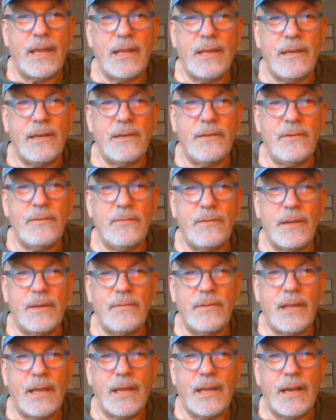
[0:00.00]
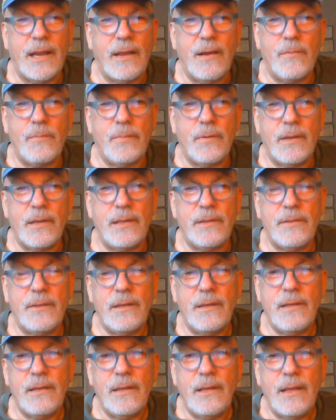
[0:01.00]
can do, whatever they can help with,
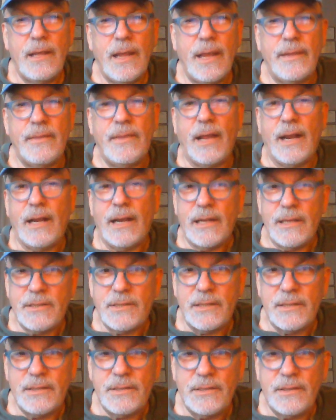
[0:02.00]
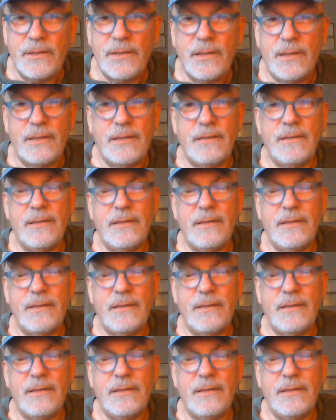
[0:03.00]
and they listen to you.